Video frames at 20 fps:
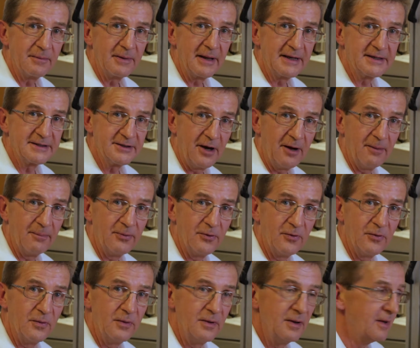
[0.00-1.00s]

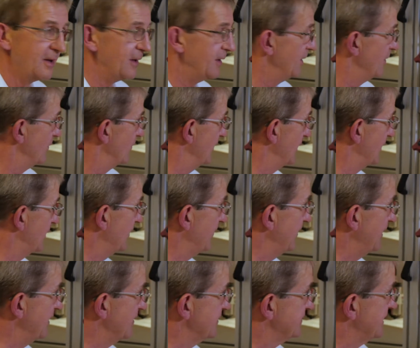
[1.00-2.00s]
example we're going to
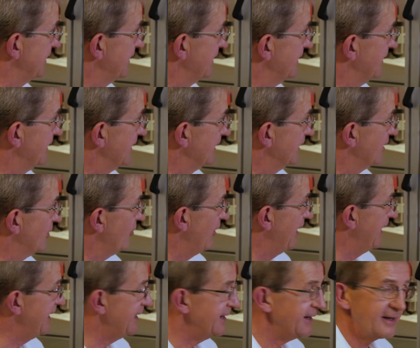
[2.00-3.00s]
be using a
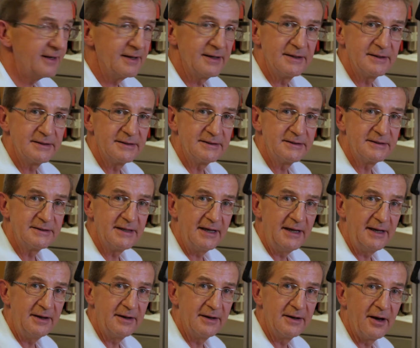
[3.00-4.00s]
Crane
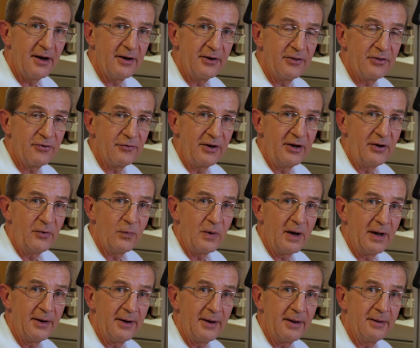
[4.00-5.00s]
D nine three
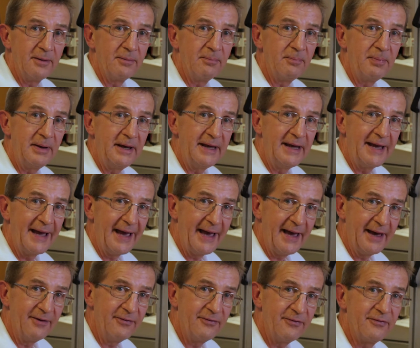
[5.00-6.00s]
one P
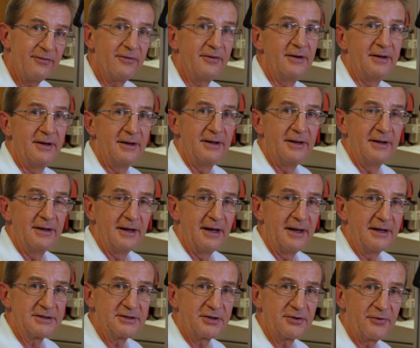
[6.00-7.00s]
F,
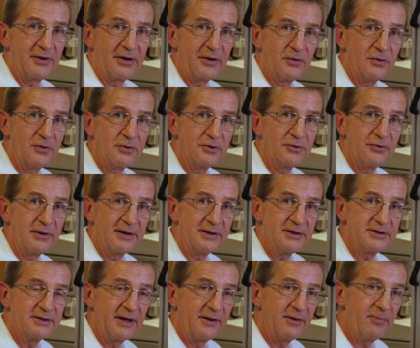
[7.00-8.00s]
and it's a three quarter
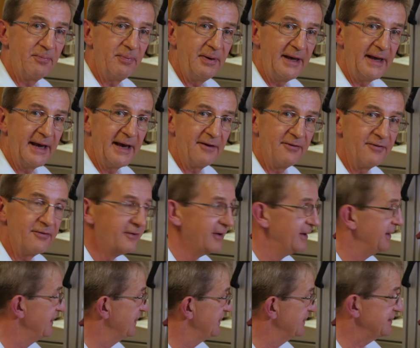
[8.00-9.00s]
inch. Now the P F
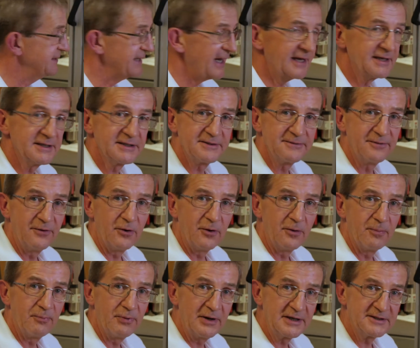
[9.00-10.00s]
stands for
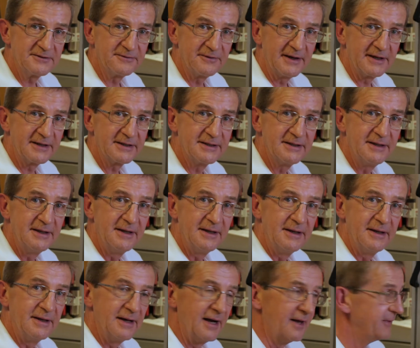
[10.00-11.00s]
press fit,
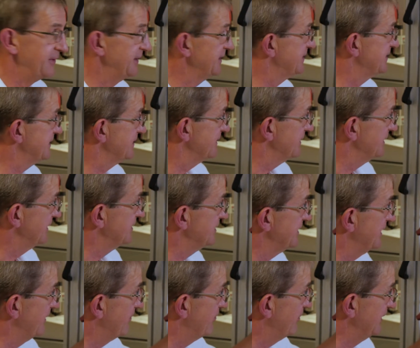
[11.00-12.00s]
and this is
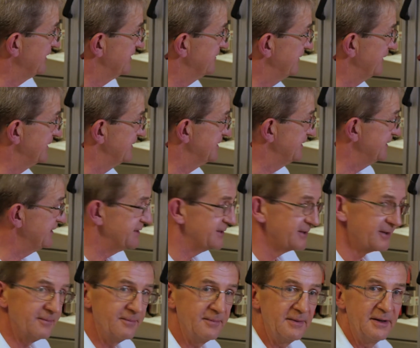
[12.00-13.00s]
in a press fit
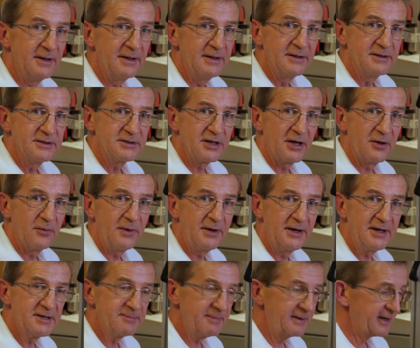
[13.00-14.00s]
system, so we
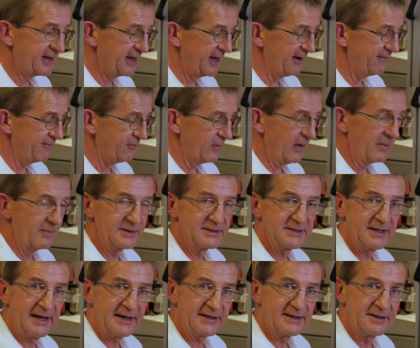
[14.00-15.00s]
need to be careful when we're
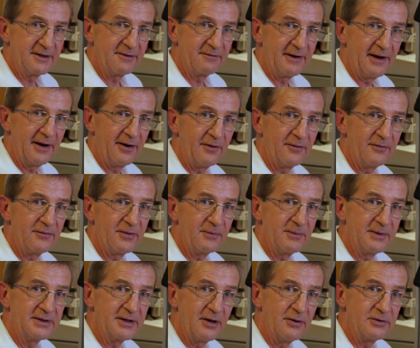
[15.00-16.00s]
selecting the valve that
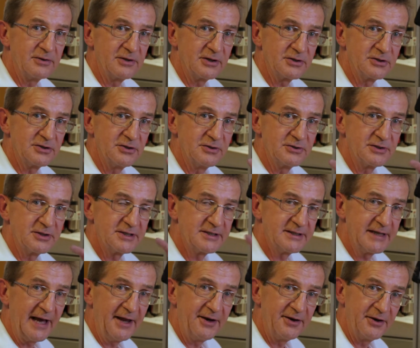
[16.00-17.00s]
we don't just choose a
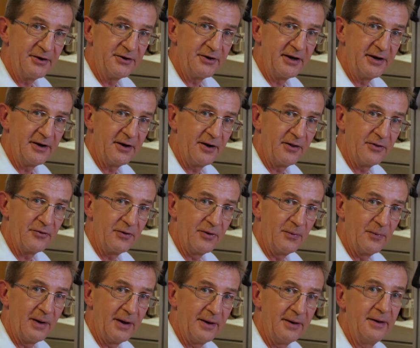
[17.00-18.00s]
standard D nine three
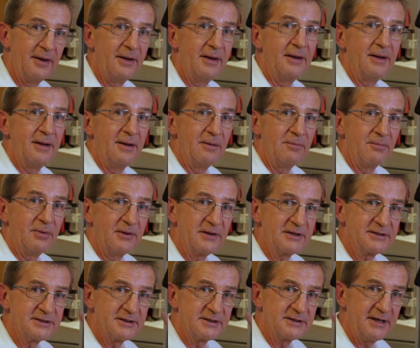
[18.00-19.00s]
one, but
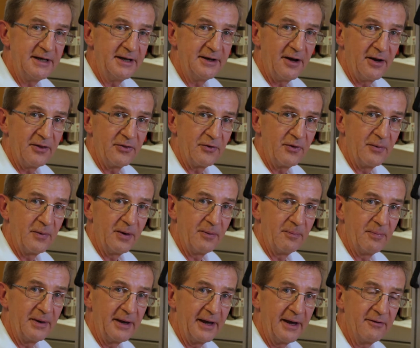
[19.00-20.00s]
this is a D nine three one
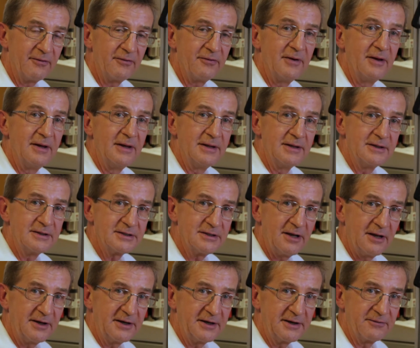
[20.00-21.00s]
P F.
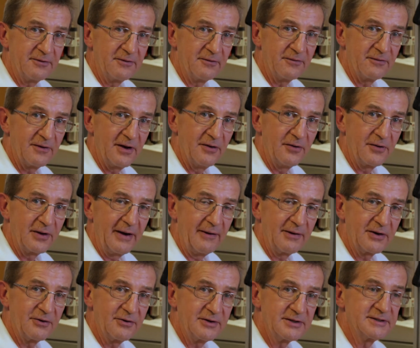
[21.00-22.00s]
Slightly different flow
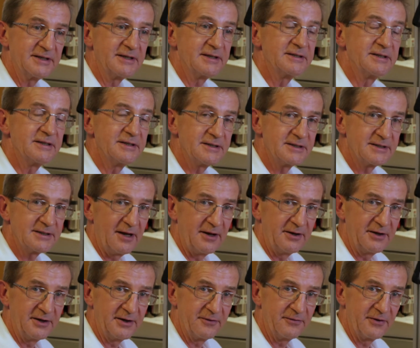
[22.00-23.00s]
characteristics,
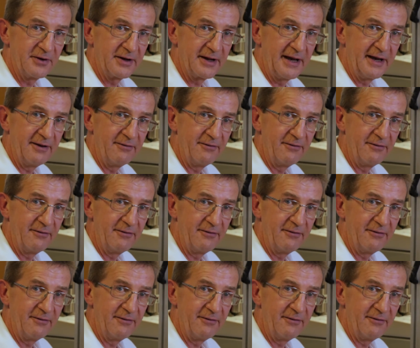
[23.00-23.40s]
slightly different K